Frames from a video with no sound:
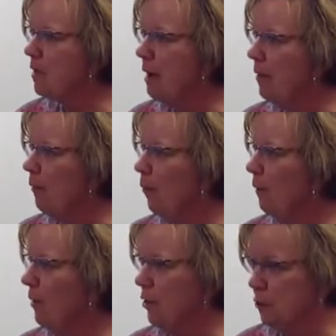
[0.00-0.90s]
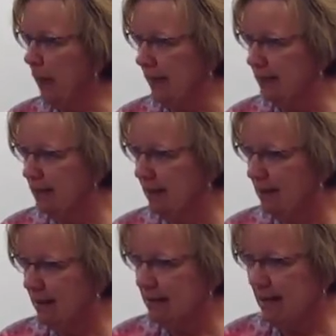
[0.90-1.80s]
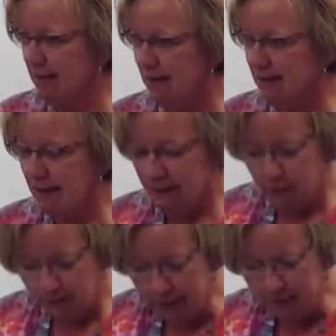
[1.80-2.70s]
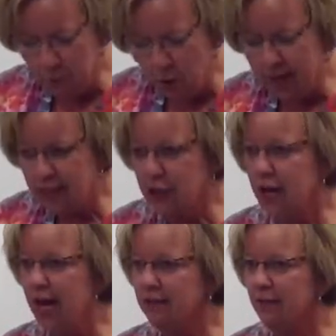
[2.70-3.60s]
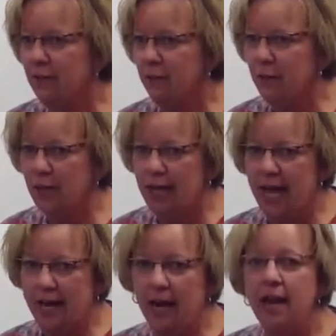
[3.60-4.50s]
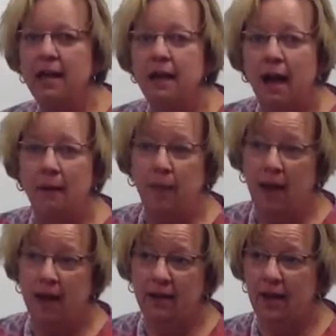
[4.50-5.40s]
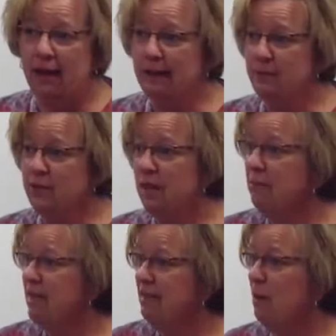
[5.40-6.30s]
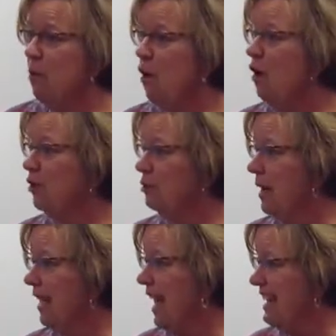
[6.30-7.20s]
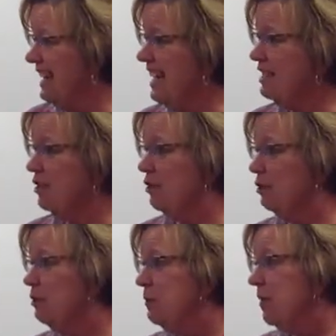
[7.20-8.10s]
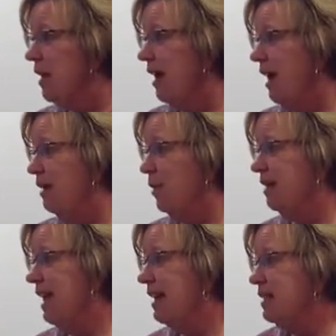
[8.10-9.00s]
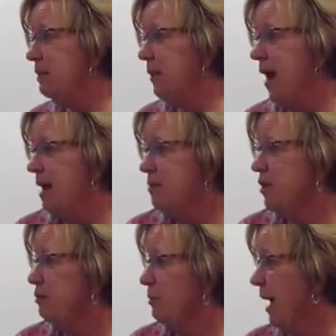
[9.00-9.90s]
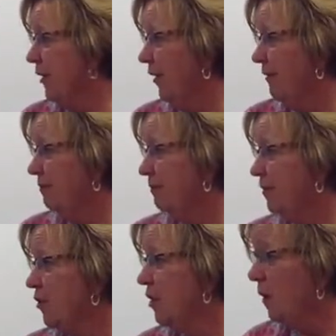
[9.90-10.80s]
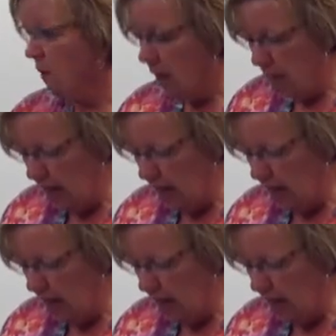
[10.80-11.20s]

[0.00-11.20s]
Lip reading: about what we're doing, because I think then it would be more interactive if we look at it upon something that we're all doing and need to do and would like to perhaps do better. So